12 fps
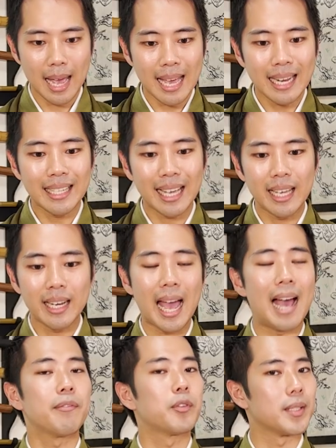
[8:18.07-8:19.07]
and again
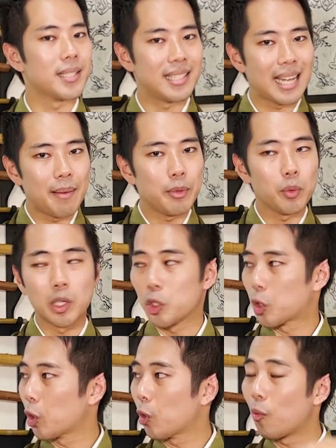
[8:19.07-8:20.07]
after the stabbing when i
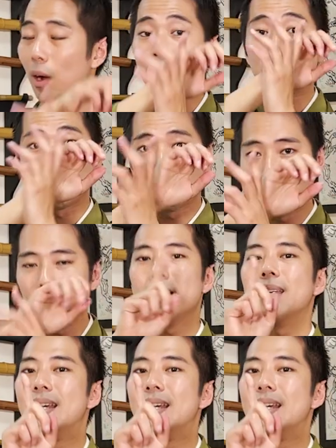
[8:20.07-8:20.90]
turn around to swing